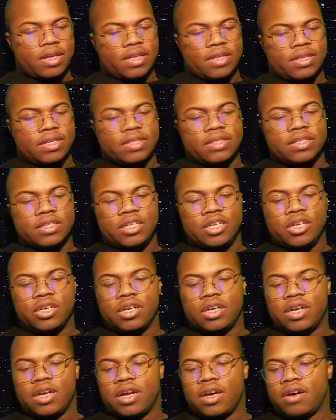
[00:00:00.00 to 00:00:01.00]
This is good
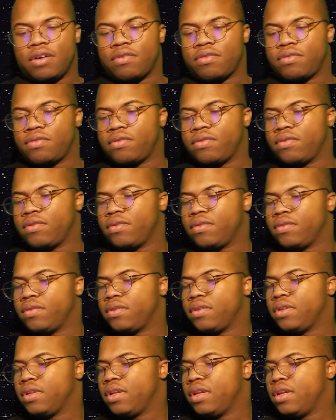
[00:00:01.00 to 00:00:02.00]
enough.
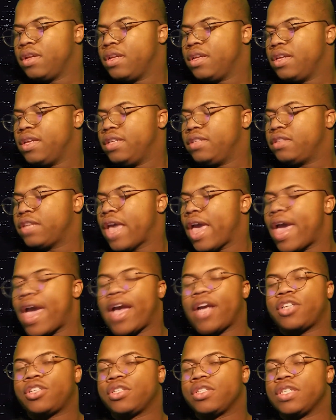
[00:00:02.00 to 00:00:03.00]
He's
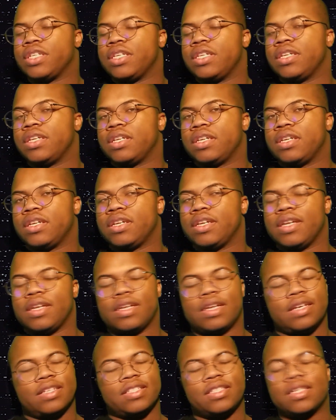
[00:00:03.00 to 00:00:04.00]
actually
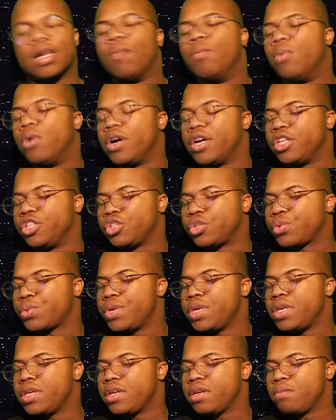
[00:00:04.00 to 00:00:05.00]
a somewhat
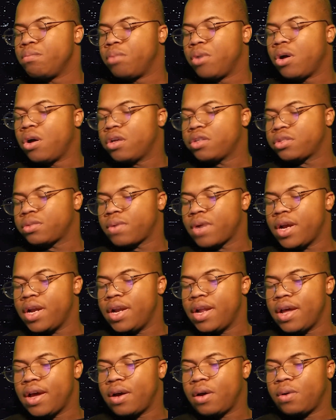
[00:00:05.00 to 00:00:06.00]
intriguing boss right
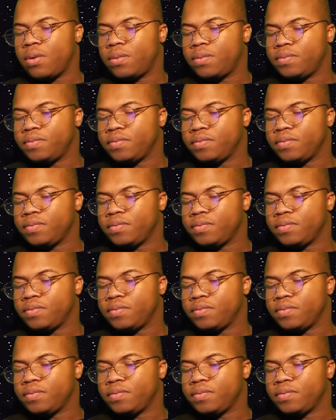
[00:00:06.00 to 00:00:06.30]
now.